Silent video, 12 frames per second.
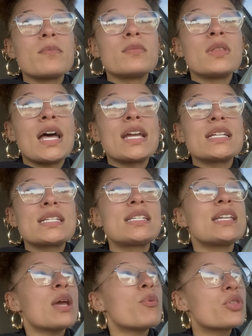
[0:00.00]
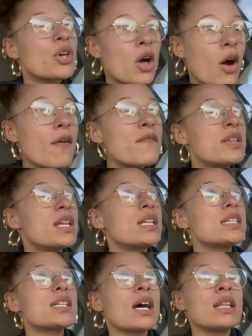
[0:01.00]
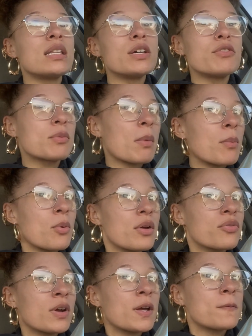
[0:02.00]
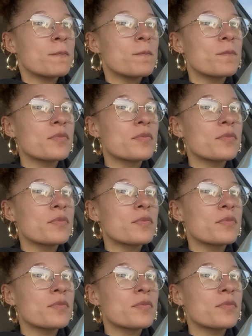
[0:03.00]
like say with confidence I live with my boyfriend